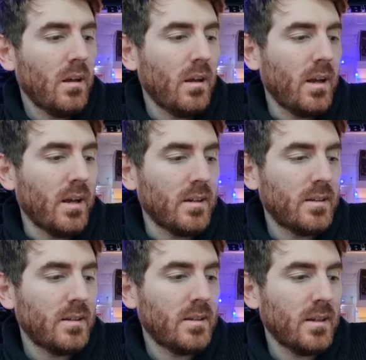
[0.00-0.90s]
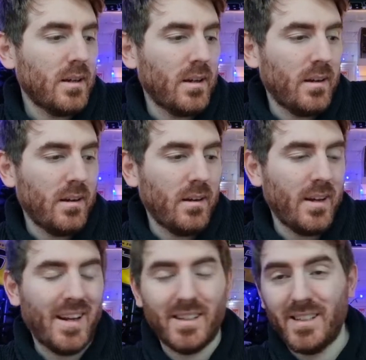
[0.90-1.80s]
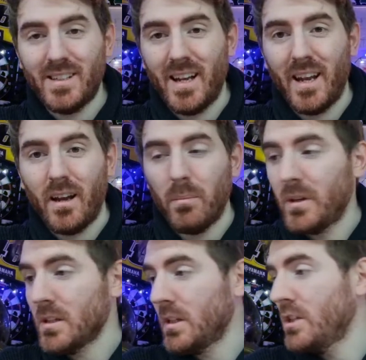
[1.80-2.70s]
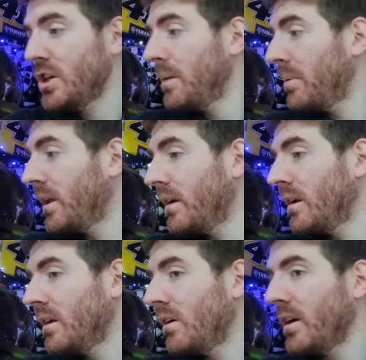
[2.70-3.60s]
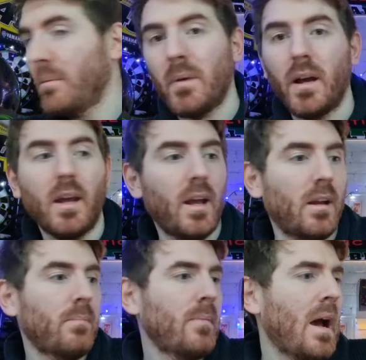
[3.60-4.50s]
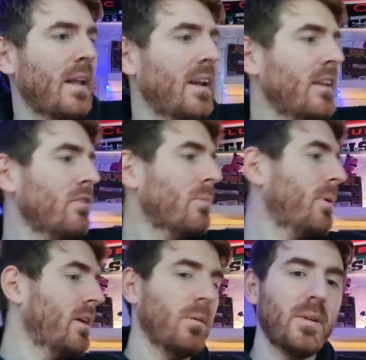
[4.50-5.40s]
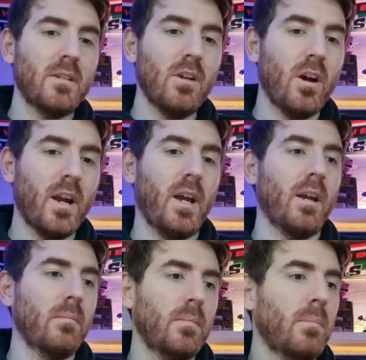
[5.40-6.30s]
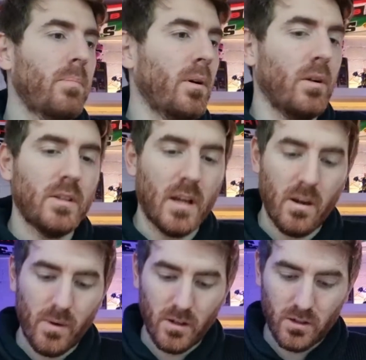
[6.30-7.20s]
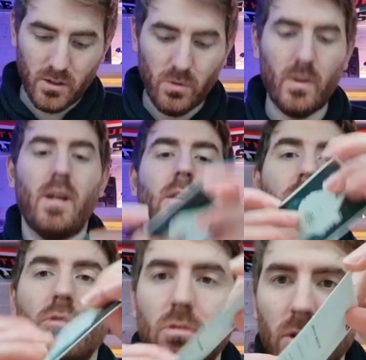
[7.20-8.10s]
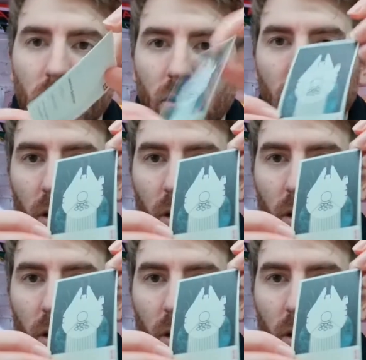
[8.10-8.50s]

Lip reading: it had to stay out because the Sheep thing got in my head. And then the other pickup, it's not a game, but I went to a stall.